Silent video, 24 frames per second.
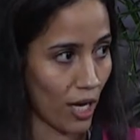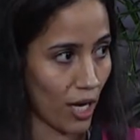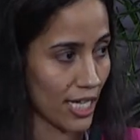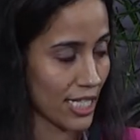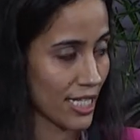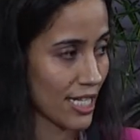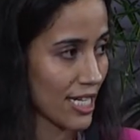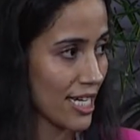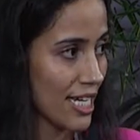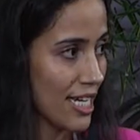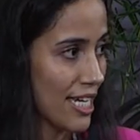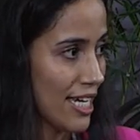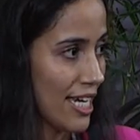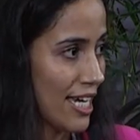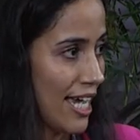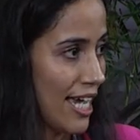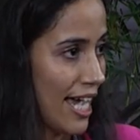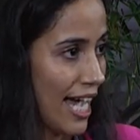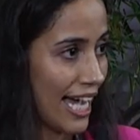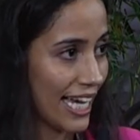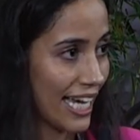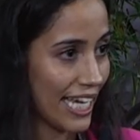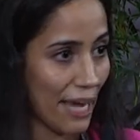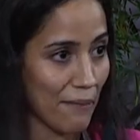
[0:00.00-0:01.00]
have
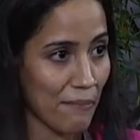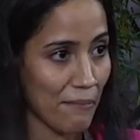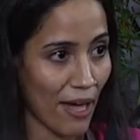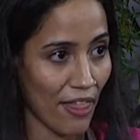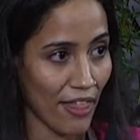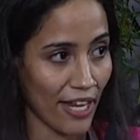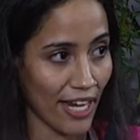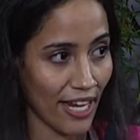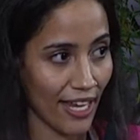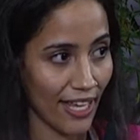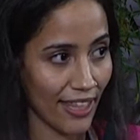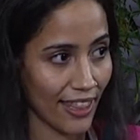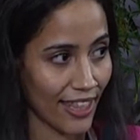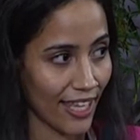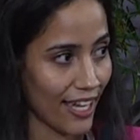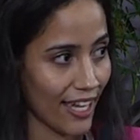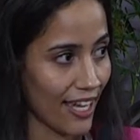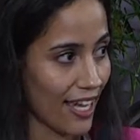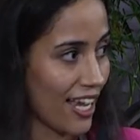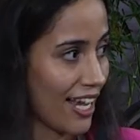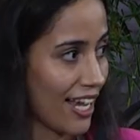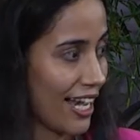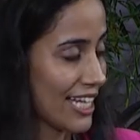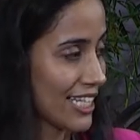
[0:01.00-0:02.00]
ownership
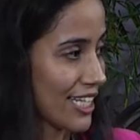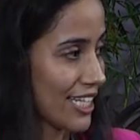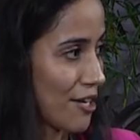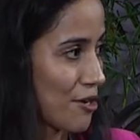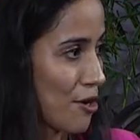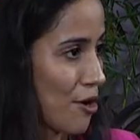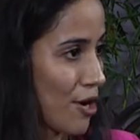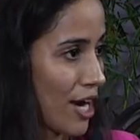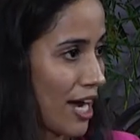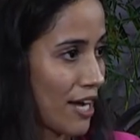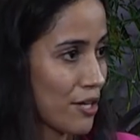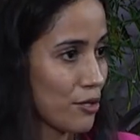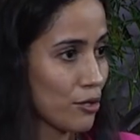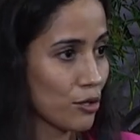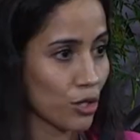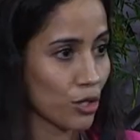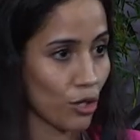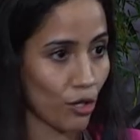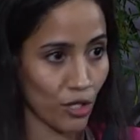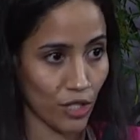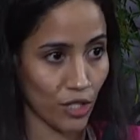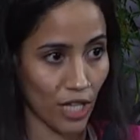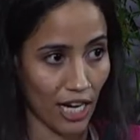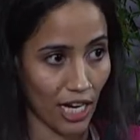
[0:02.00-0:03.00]
of the word
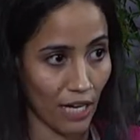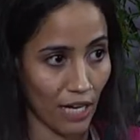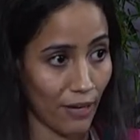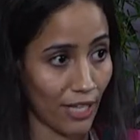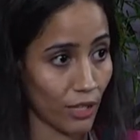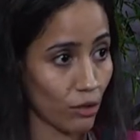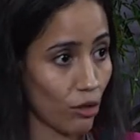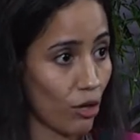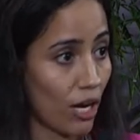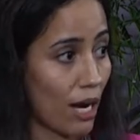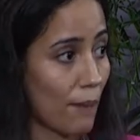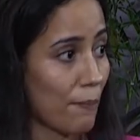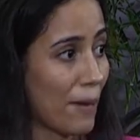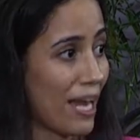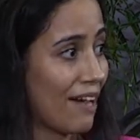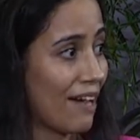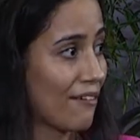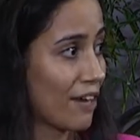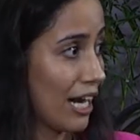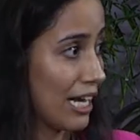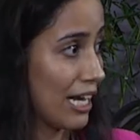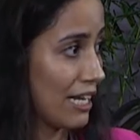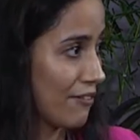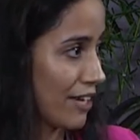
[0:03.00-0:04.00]
human right.
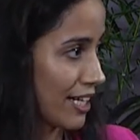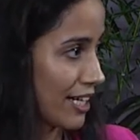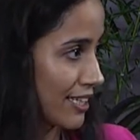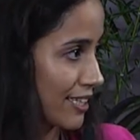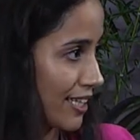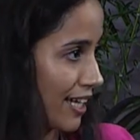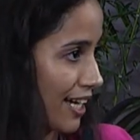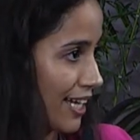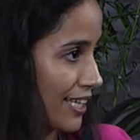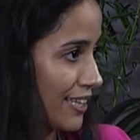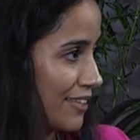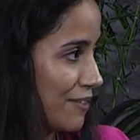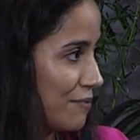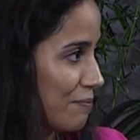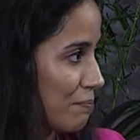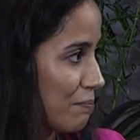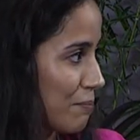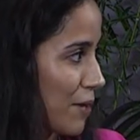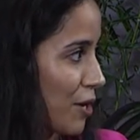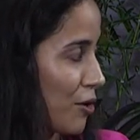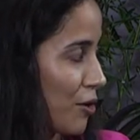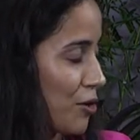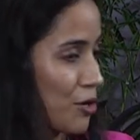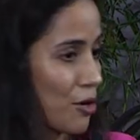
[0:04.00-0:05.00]

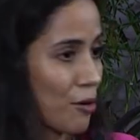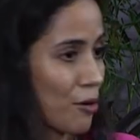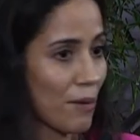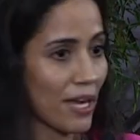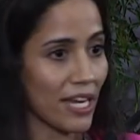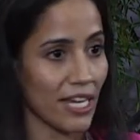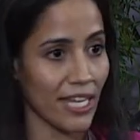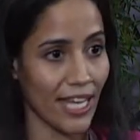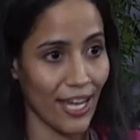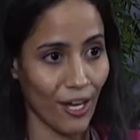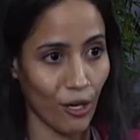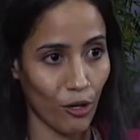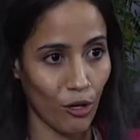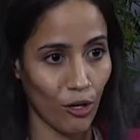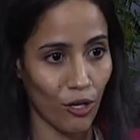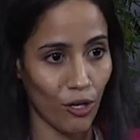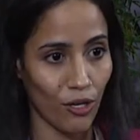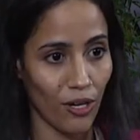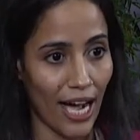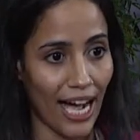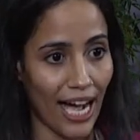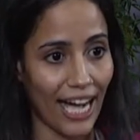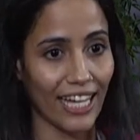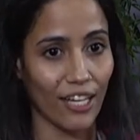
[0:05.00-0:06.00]
Ms.
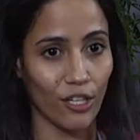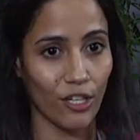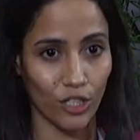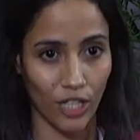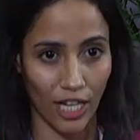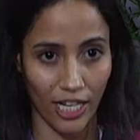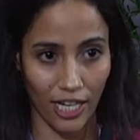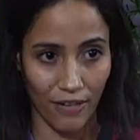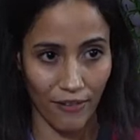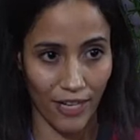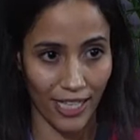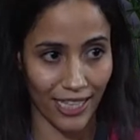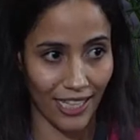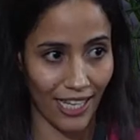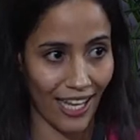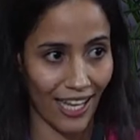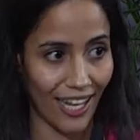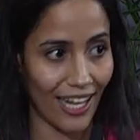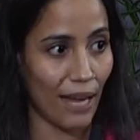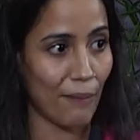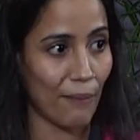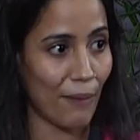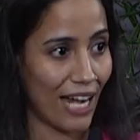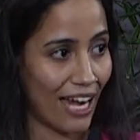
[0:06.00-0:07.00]
Ayuso
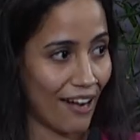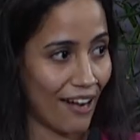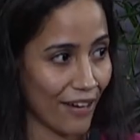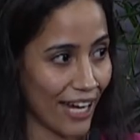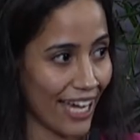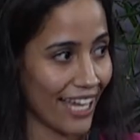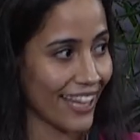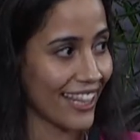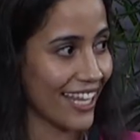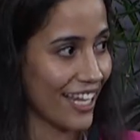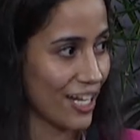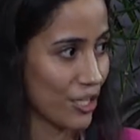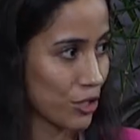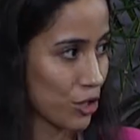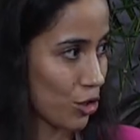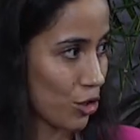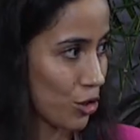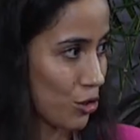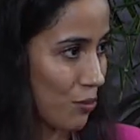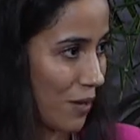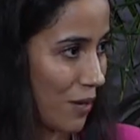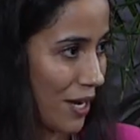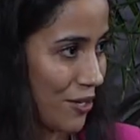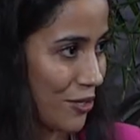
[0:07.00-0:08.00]
took away
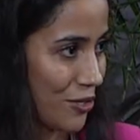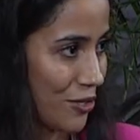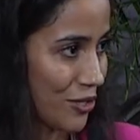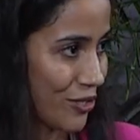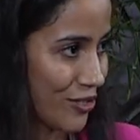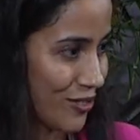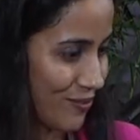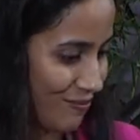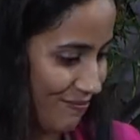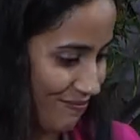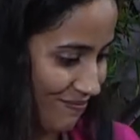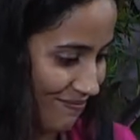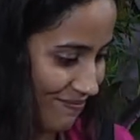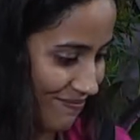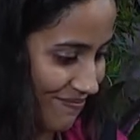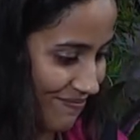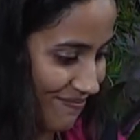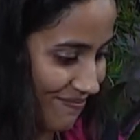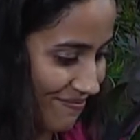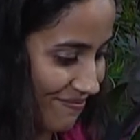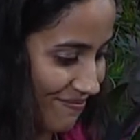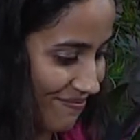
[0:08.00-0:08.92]
from us the word